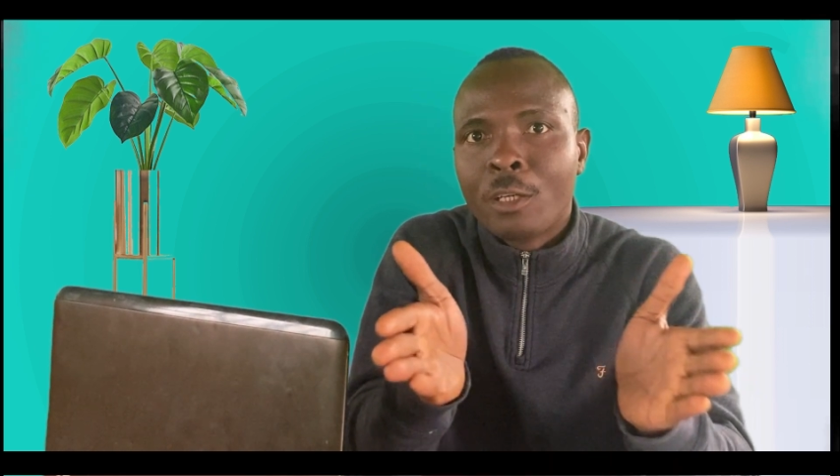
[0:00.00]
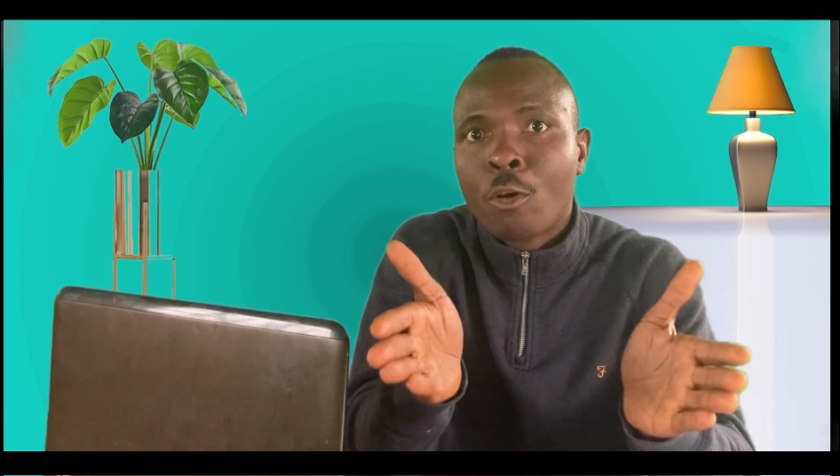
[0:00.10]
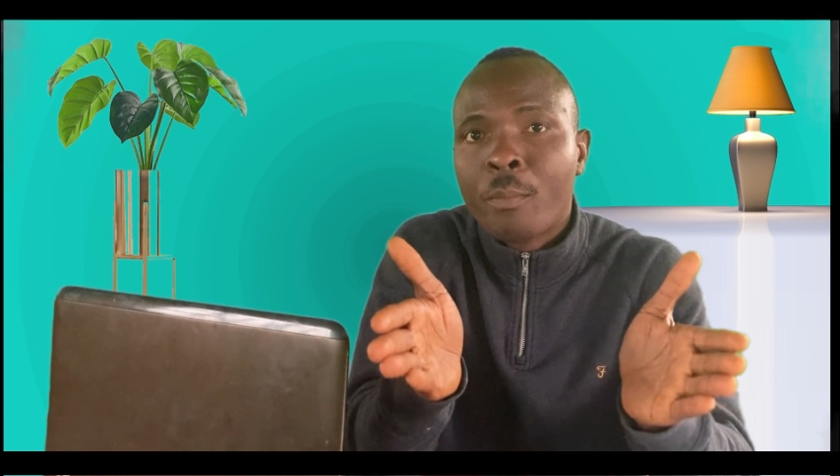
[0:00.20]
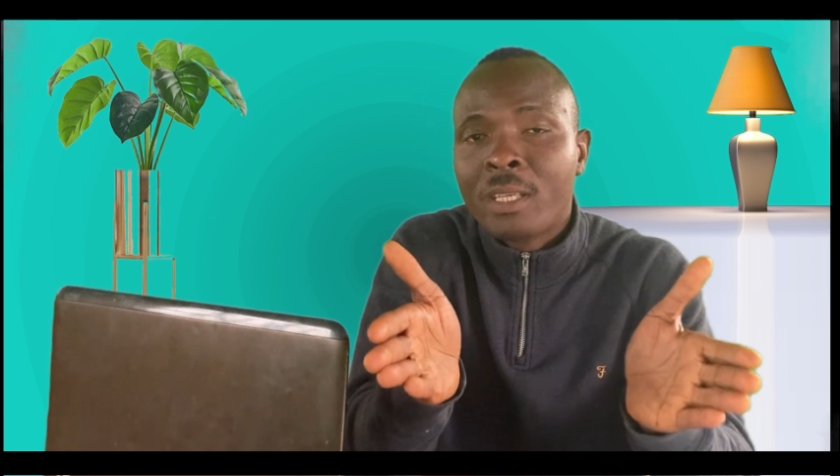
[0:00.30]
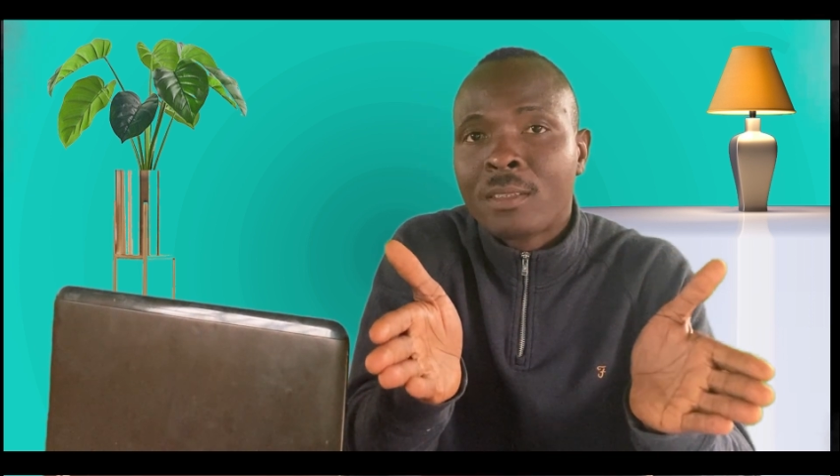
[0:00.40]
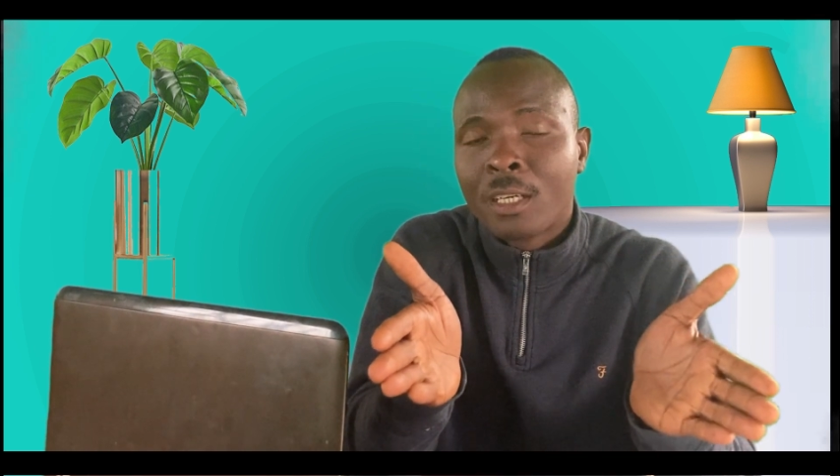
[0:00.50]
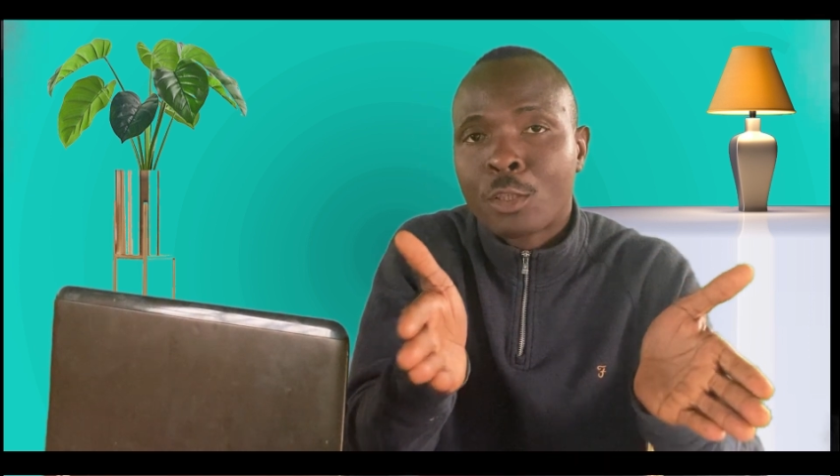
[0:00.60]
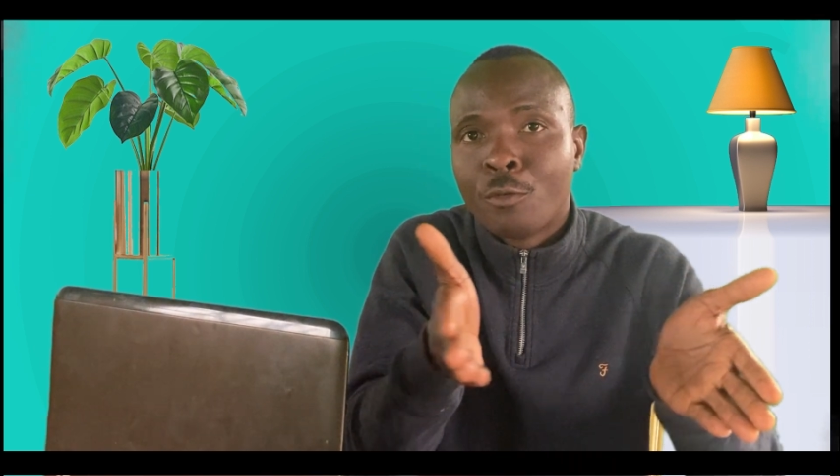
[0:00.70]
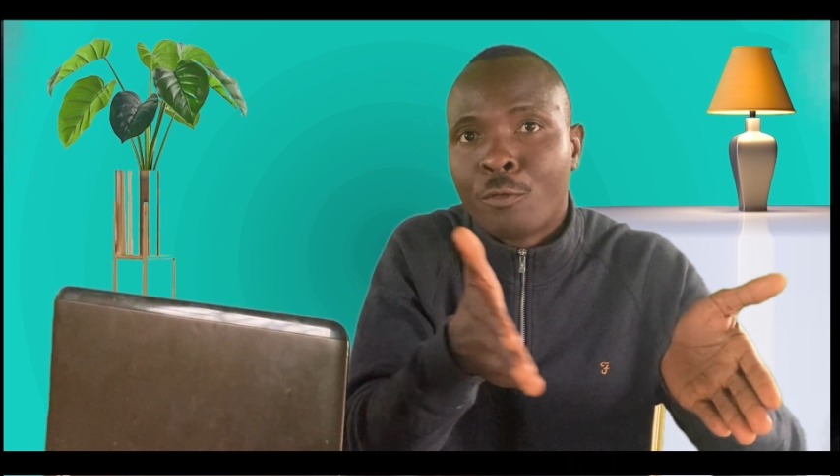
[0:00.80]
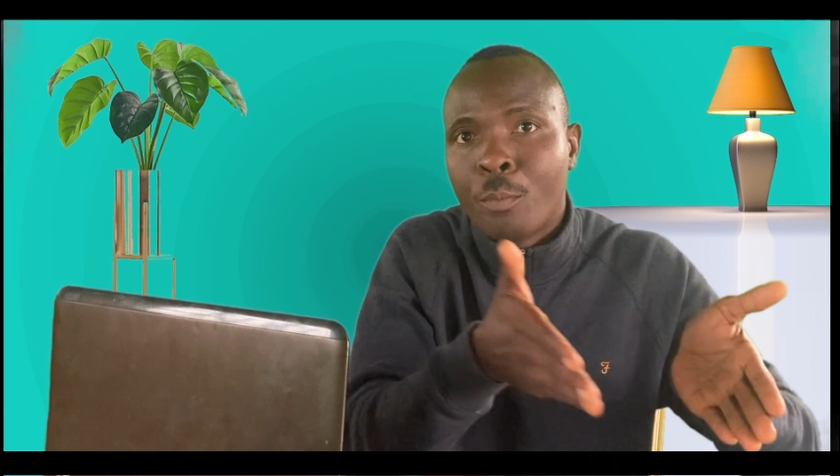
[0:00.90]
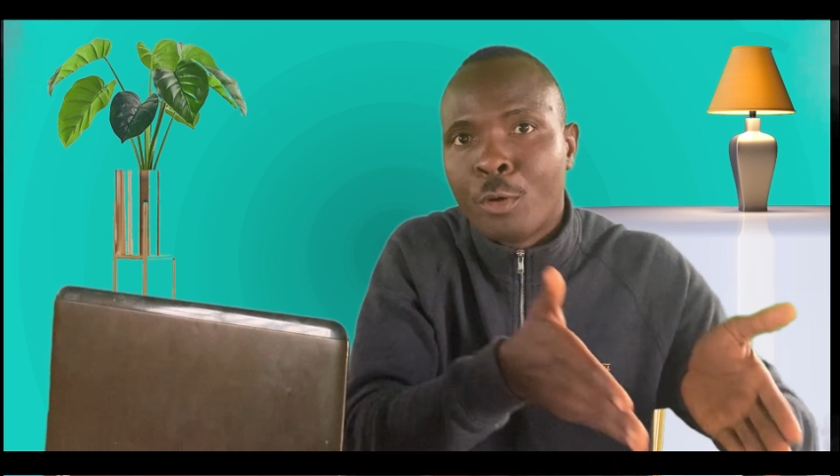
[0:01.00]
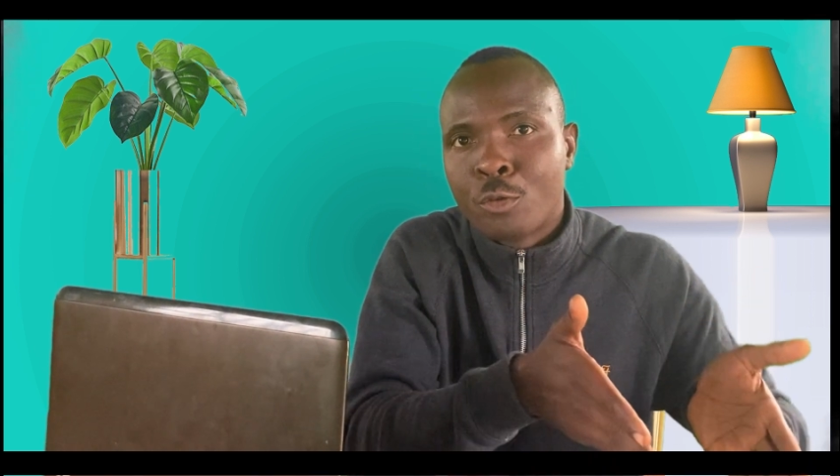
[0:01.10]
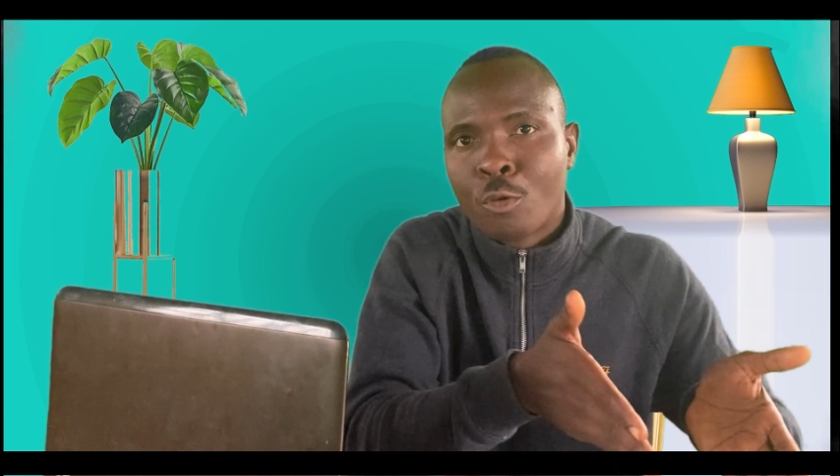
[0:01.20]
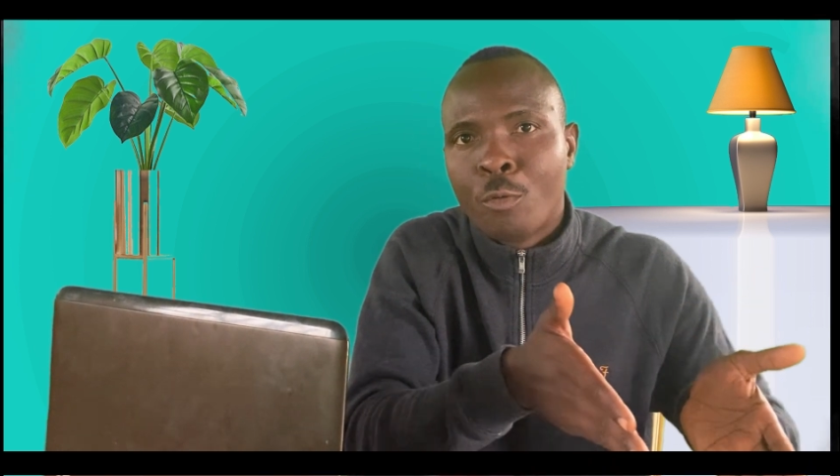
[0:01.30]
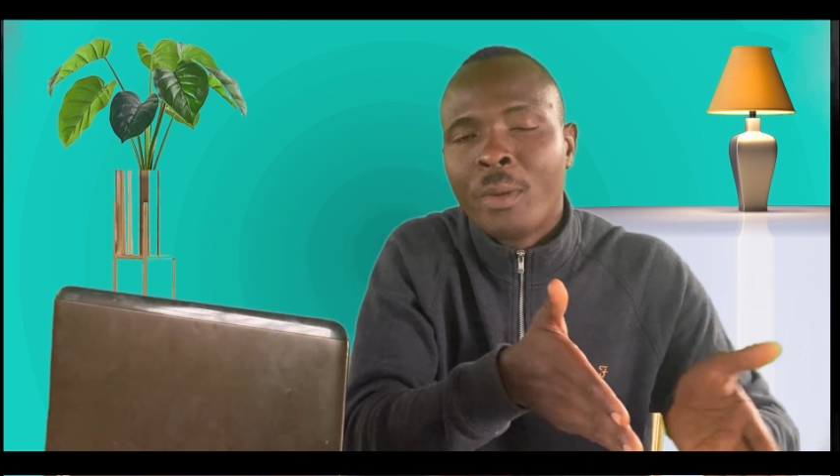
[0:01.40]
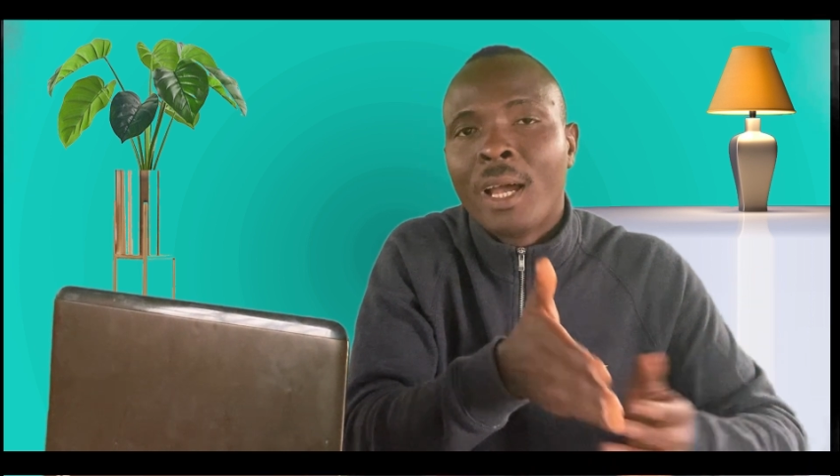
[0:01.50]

comment section for bottom